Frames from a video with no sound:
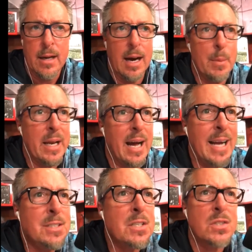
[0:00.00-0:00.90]
I mean,
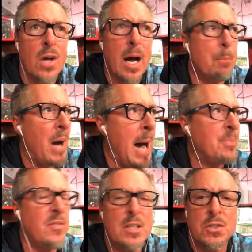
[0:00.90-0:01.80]
I just thought
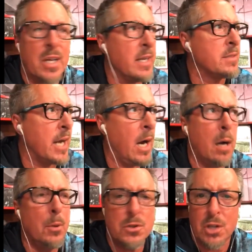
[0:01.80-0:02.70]
Popovich did a
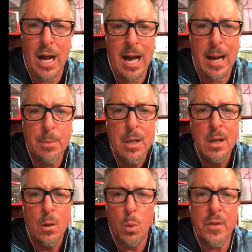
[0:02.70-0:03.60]
terrible job
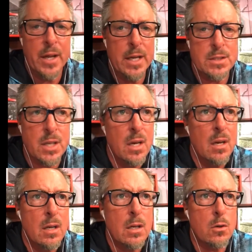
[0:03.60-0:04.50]
with his
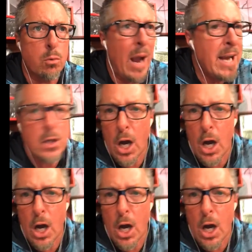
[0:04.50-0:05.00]
great